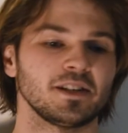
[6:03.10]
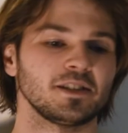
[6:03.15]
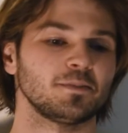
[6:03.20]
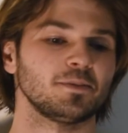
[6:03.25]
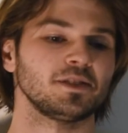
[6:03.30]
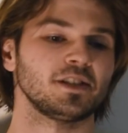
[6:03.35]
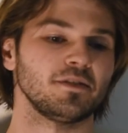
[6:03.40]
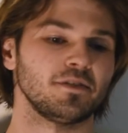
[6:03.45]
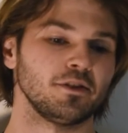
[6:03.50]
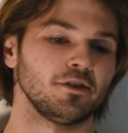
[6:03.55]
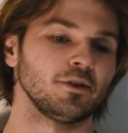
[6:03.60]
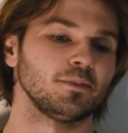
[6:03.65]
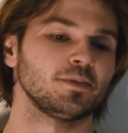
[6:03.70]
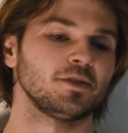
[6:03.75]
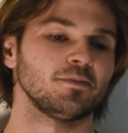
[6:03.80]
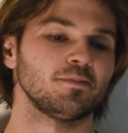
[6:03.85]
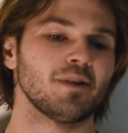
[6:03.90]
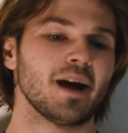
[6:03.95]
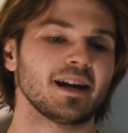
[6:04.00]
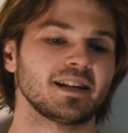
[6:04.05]
by specific groups
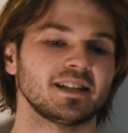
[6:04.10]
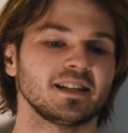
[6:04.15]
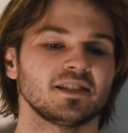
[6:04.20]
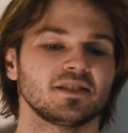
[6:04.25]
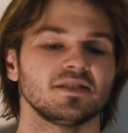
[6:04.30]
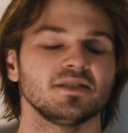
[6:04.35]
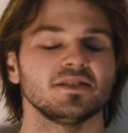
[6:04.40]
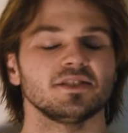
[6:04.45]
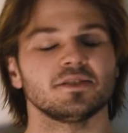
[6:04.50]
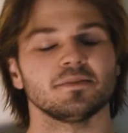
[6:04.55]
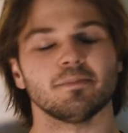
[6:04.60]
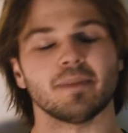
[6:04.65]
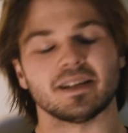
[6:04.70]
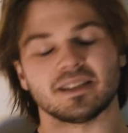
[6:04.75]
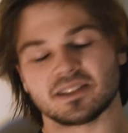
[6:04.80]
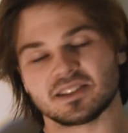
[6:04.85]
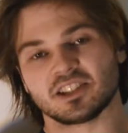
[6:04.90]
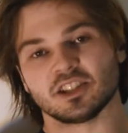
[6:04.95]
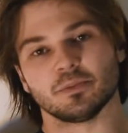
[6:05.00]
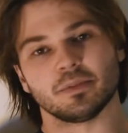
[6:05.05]
of practitioners may
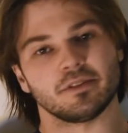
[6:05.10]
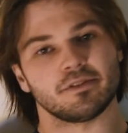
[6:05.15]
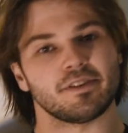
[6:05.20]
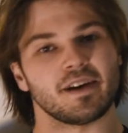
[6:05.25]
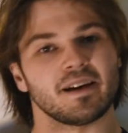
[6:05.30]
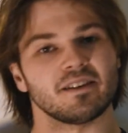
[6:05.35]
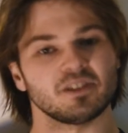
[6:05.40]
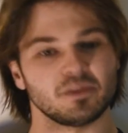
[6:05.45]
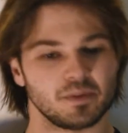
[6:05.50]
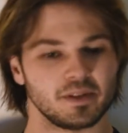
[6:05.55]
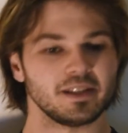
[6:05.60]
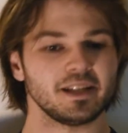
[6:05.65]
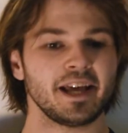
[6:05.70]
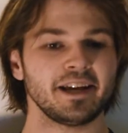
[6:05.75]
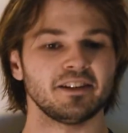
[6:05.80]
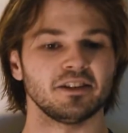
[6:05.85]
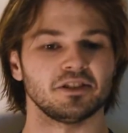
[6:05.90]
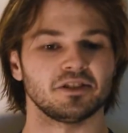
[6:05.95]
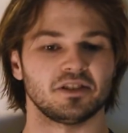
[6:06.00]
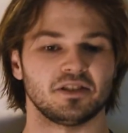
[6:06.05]
still be found to be
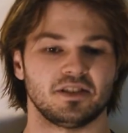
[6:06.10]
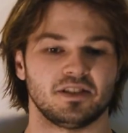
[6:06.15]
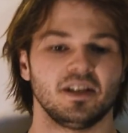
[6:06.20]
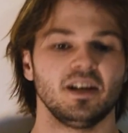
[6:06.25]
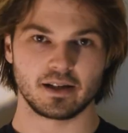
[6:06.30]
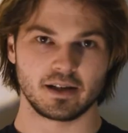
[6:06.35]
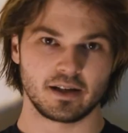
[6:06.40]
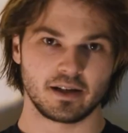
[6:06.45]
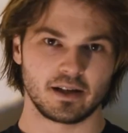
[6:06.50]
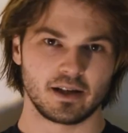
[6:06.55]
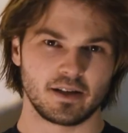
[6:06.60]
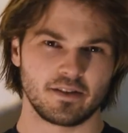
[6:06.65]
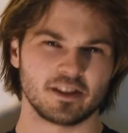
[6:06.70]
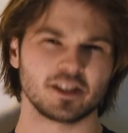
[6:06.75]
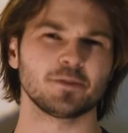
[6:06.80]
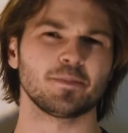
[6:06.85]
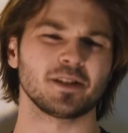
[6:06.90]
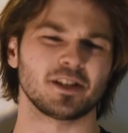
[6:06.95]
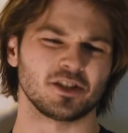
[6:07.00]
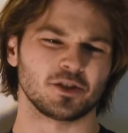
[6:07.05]
negligent.
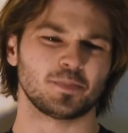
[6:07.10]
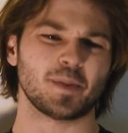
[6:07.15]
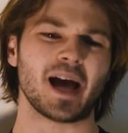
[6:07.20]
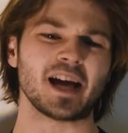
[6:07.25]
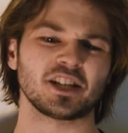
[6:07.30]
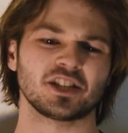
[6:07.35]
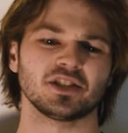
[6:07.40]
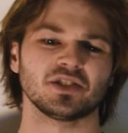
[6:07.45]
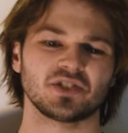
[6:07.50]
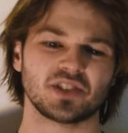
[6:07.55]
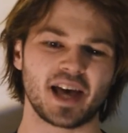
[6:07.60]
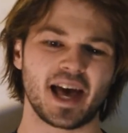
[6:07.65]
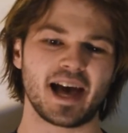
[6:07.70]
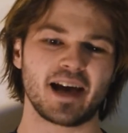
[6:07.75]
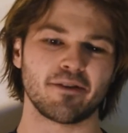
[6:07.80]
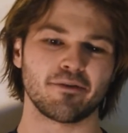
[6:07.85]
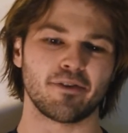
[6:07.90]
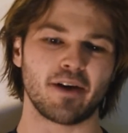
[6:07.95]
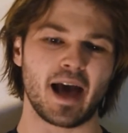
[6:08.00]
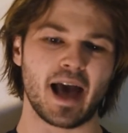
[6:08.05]
This is because patients
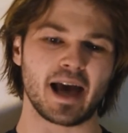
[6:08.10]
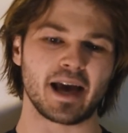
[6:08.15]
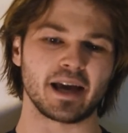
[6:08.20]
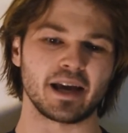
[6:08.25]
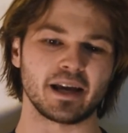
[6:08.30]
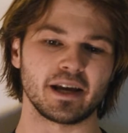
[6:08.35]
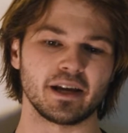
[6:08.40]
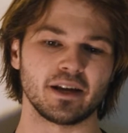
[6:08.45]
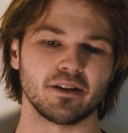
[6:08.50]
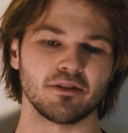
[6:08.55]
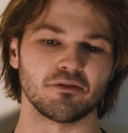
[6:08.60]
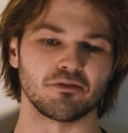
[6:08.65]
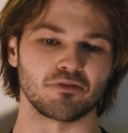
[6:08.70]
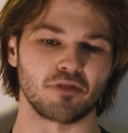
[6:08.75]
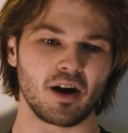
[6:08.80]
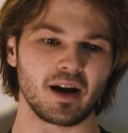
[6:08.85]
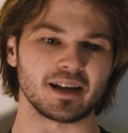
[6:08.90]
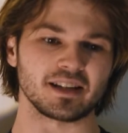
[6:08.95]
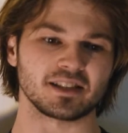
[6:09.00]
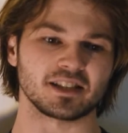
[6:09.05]
have a
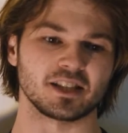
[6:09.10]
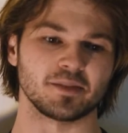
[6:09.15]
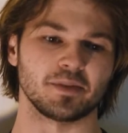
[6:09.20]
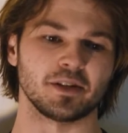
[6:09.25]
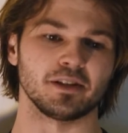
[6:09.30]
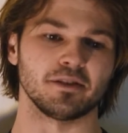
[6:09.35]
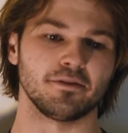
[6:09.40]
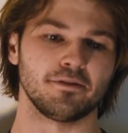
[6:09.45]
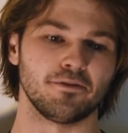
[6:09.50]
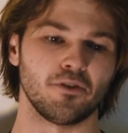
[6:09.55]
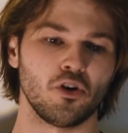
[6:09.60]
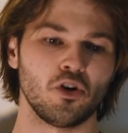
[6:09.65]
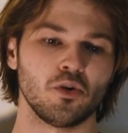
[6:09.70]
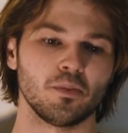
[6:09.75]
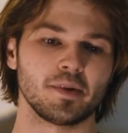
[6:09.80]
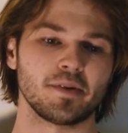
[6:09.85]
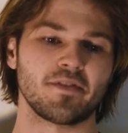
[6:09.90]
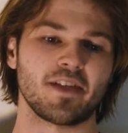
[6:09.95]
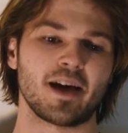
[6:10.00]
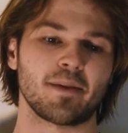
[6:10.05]
right to be
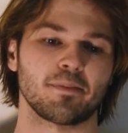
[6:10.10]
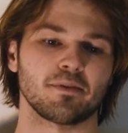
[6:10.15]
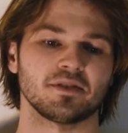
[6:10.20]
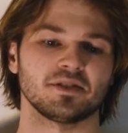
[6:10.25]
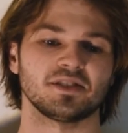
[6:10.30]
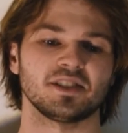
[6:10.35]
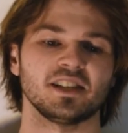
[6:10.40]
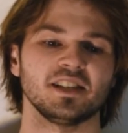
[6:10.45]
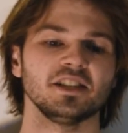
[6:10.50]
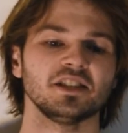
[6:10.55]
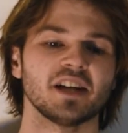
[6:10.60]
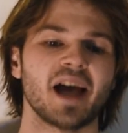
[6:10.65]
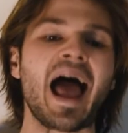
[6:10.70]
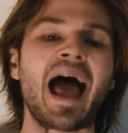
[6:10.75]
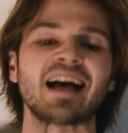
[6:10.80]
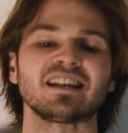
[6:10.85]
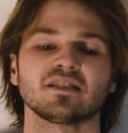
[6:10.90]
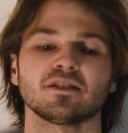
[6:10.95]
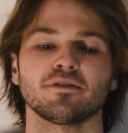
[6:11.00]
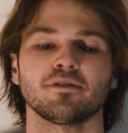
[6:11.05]
informed of that procedure
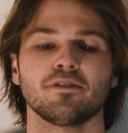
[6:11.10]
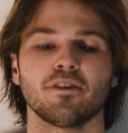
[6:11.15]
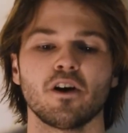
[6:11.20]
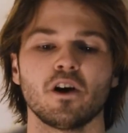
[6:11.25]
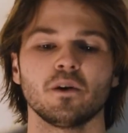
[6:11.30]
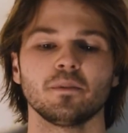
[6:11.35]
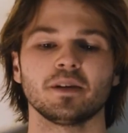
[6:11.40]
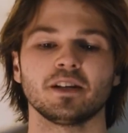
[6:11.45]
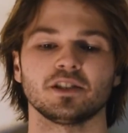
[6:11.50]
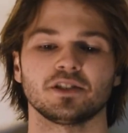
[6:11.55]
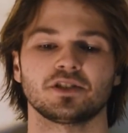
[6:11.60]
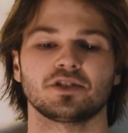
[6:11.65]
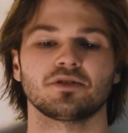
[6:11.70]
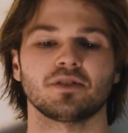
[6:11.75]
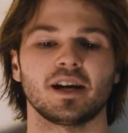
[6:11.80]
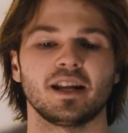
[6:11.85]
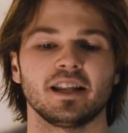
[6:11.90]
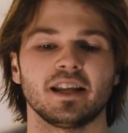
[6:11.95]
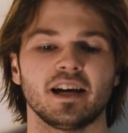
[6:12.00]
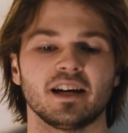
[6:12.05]
as affirmed in
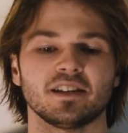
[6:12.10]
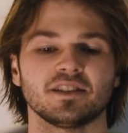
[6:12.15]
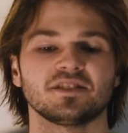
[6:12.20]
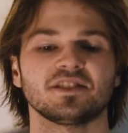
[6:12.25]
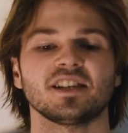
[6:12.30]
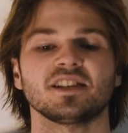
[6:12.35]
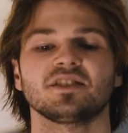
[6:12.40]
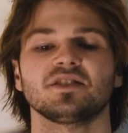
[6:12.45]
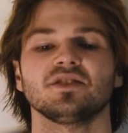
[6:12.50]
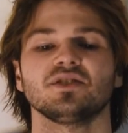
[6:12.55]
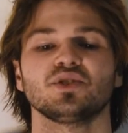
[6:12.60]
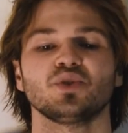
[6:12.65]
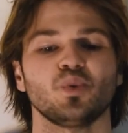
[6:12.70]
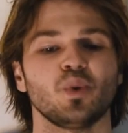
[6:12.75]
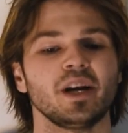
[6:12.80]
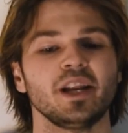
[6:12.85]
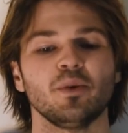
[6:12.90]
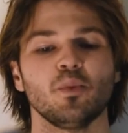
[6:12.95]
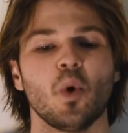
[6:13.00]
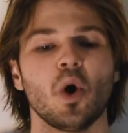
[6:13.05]
Australia under Section
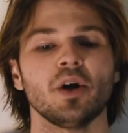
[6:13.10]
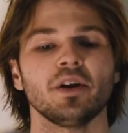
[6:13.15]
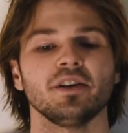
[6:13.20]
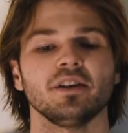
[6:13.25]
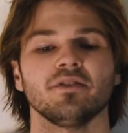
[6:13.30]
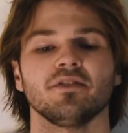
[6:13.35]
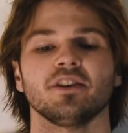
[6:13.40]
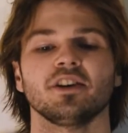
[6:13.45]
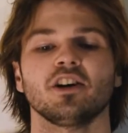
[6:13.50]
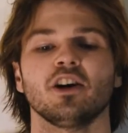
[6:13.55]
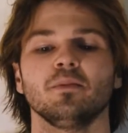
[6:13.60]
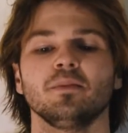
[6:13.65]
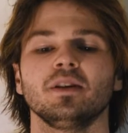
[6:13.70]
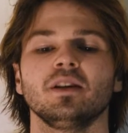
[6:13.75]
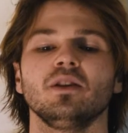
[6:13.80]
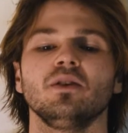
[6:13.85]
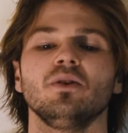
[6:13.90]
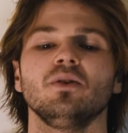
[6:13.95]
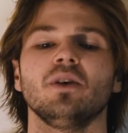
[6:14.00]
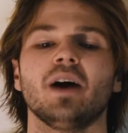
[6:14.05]
21 of the
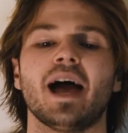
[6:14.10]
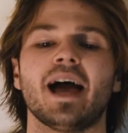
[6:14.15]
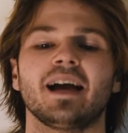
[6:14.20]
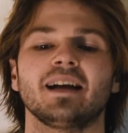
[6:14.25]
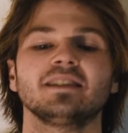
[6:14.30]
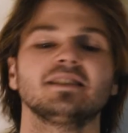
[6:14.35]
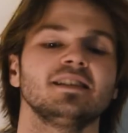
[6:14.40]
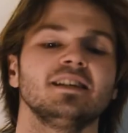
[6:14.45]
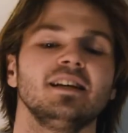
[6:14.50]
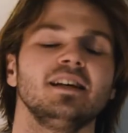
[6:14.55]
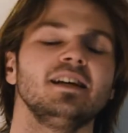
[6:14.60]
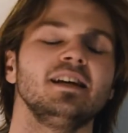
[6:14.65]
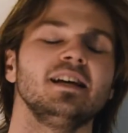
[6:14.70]
Common Law Act.